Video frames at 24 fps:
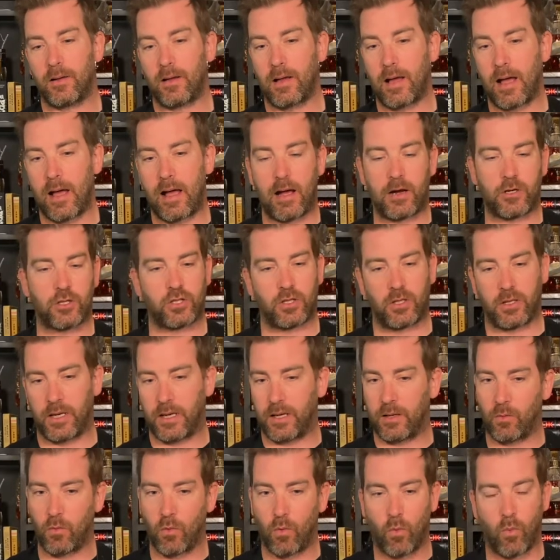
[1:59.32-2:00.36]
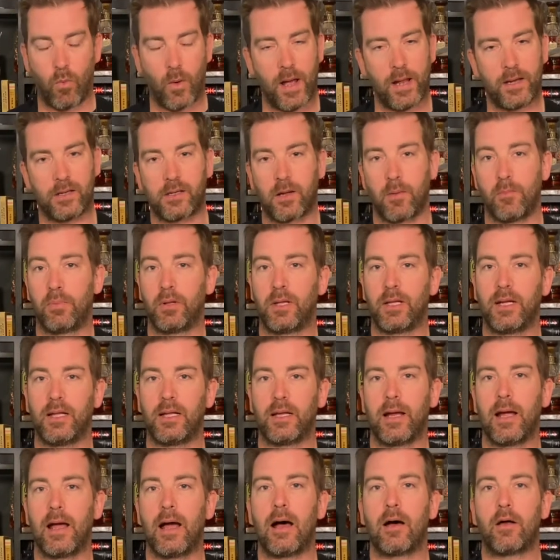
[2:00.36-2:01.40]
actually went
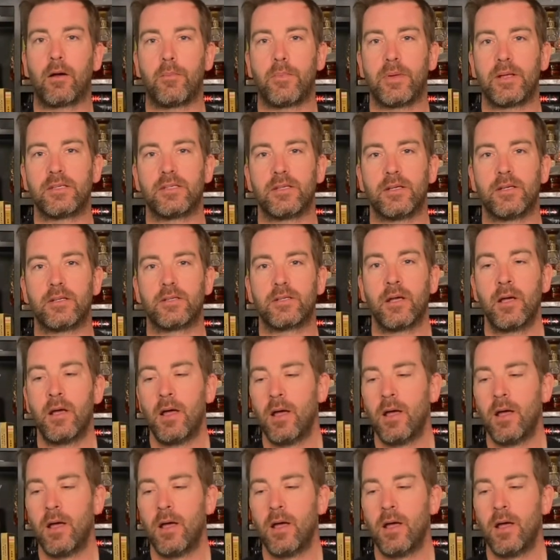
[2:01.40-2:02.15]
completely out of business.